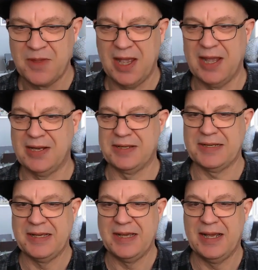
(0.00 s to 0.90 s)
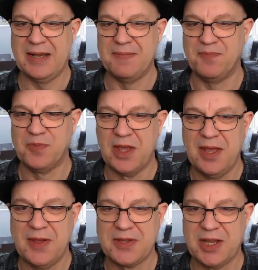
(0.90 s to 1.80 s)
And
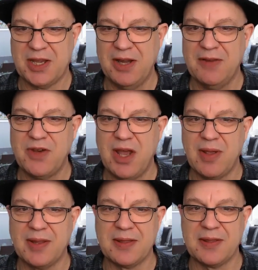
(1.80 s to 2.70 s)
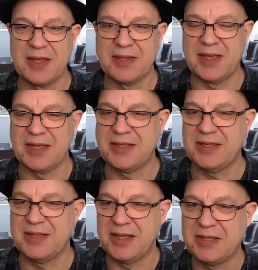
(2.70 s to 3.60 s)
there's a kind of knowing that
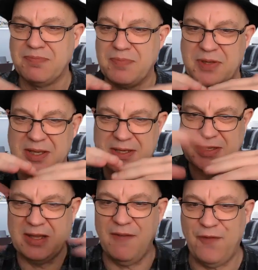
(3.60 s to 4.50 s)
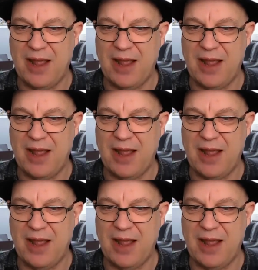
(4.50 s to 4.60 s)
there's stuff